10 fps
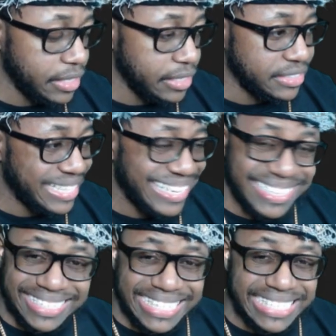
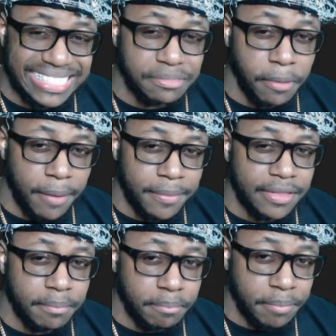Aesthetically, this is probably
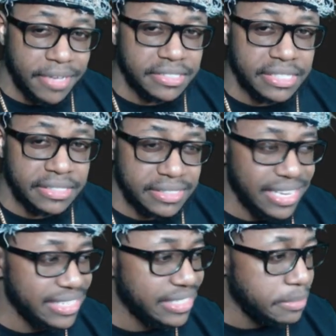the best
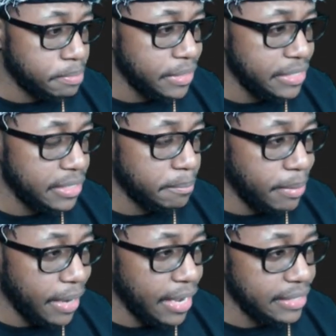aesthetically pleasing
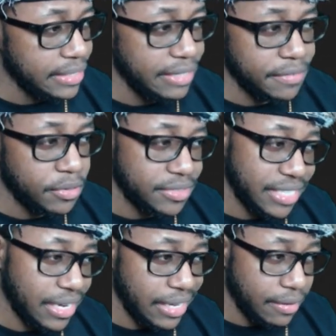pot, even though it's
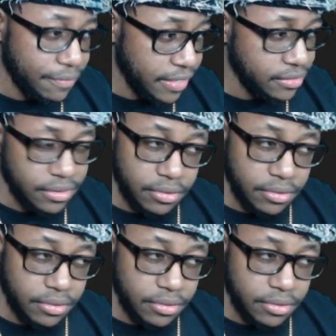kind of like a vase.